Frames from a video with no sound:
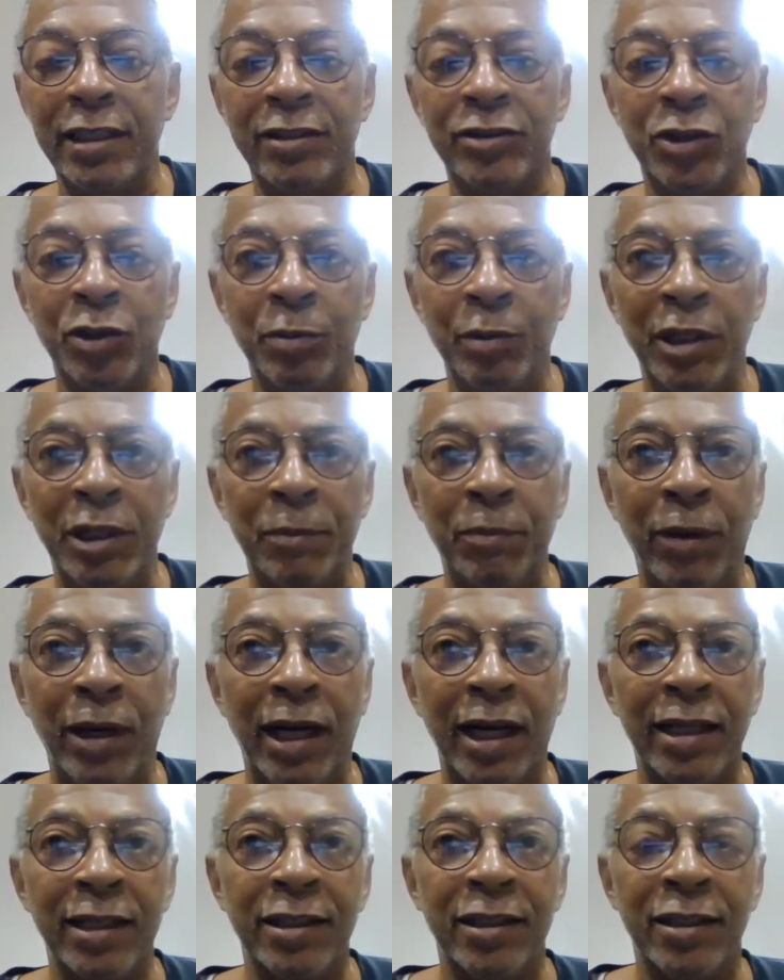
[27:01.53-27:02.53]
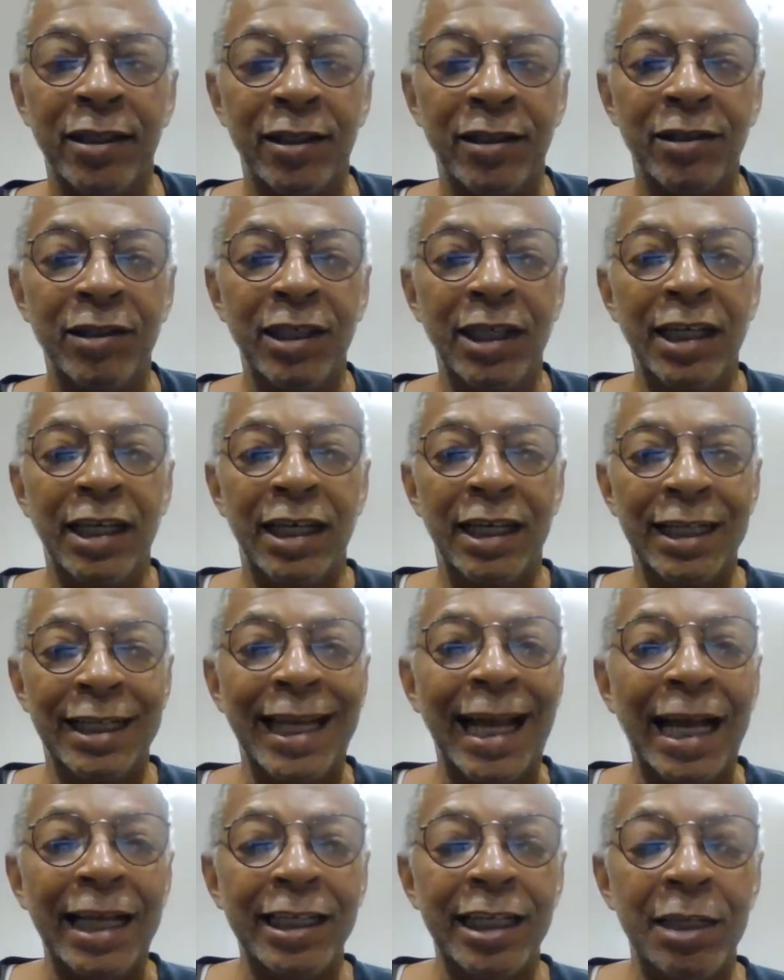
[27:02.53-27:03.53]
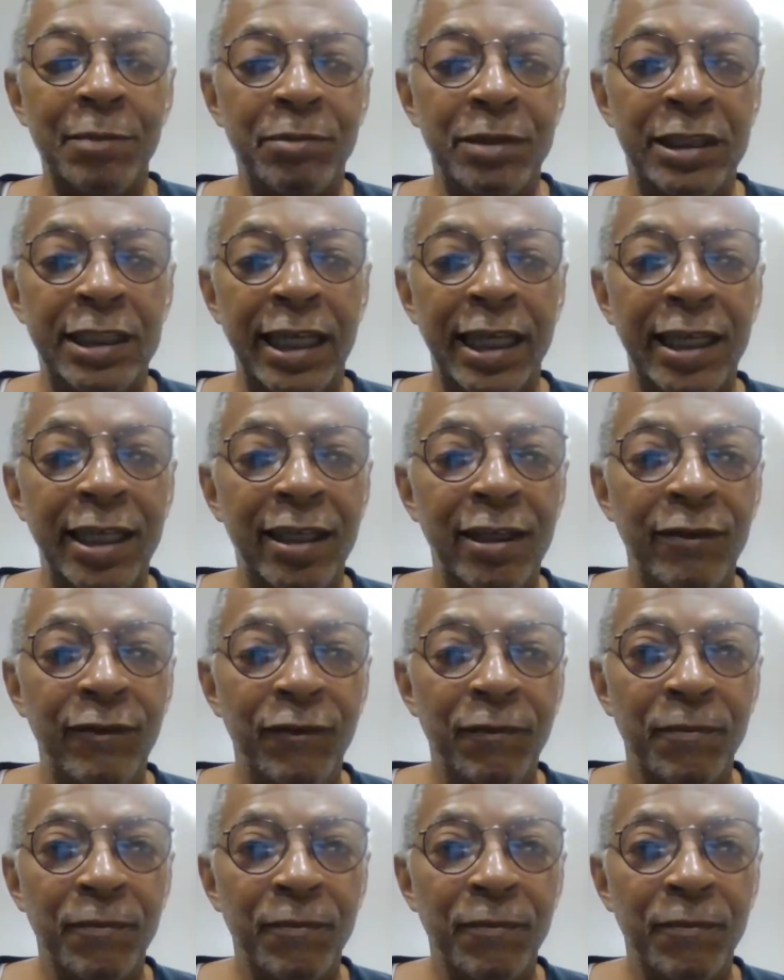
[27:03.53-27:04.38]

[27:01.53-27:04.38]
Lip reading: to me by a guy named Dave.